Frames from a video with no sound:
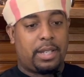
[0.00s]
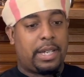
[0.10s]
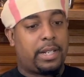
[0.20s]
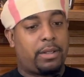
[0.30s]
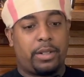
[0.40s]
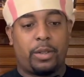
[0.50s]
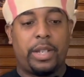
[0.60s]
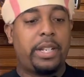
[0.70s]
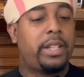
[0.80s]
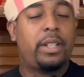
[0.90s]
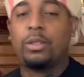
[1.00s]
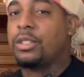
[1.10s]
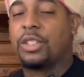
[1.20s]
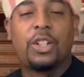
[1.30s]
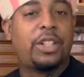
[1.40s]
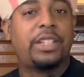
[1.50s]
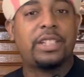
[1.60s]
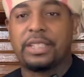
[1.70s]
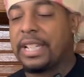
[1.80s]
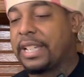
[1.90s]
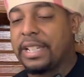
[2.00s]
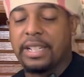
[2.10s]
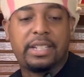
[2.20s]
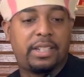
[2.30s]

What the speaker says: I don't know any notes on this thing.